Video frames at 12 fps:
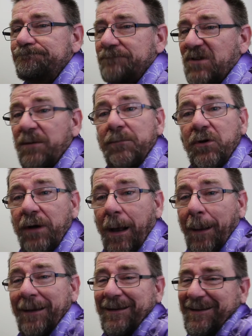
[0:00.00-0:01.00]

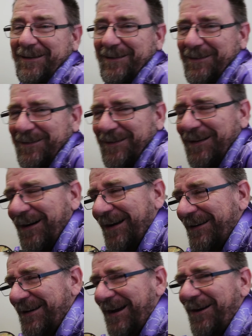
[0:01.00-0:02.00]
computer.
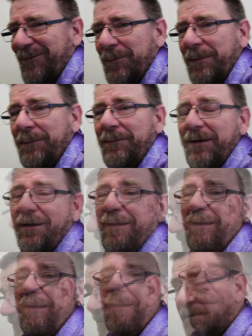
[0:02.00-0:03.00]
I can't remember.
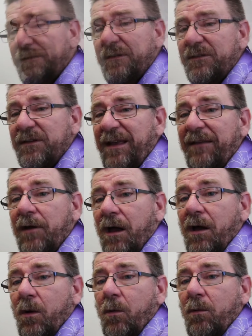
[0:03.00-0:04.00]
So she's had
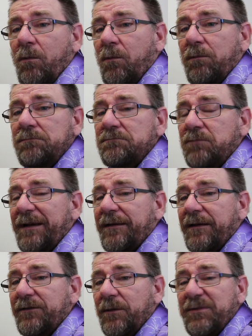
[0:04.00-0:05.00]
one
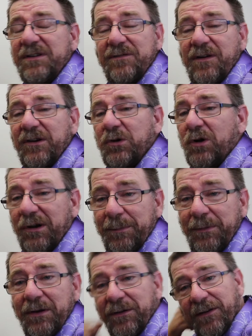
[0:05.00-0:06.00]
desktop. She's very good on
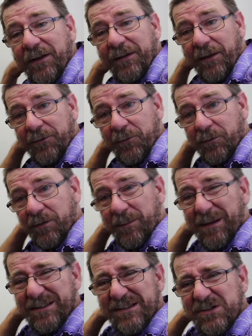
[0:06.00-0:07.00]
computers. She doesn't go through it very
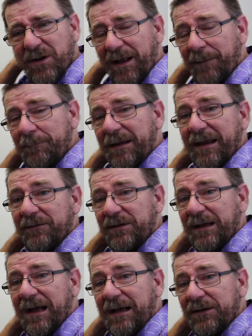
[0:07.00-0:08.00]
much. She's not a big
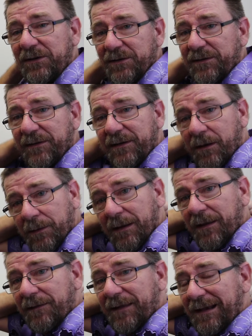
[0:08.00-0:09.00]
heavy hard user, so
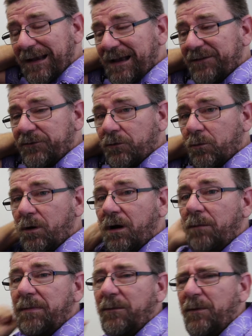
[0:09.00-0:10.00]
they last her a
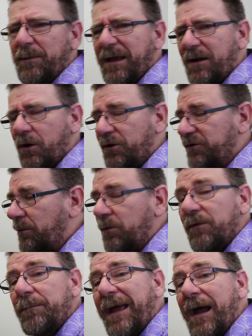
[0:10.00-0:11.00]
while. But when we had a lot of trouble
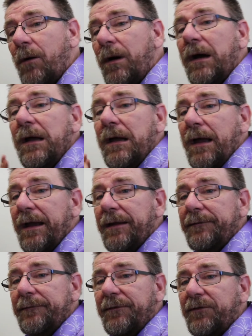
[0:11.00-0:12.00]
with power
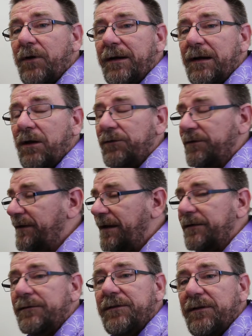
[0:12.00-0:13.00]
and the cyclones and
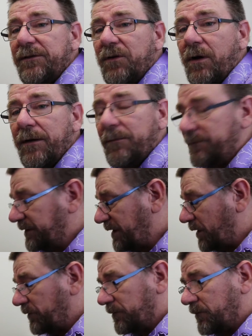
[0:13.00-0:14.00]
that, she decided to
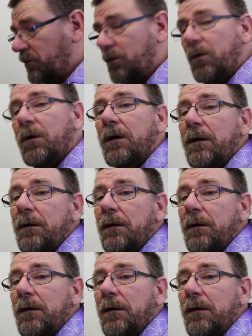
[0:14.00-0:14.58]
go for